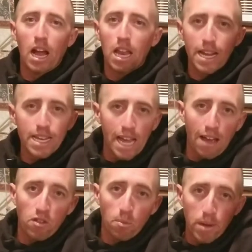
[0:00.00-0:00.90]
I like to
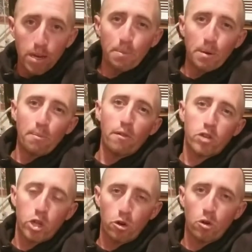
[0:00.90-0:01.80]
have a minimum
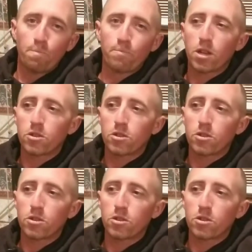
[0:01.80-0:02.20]
of two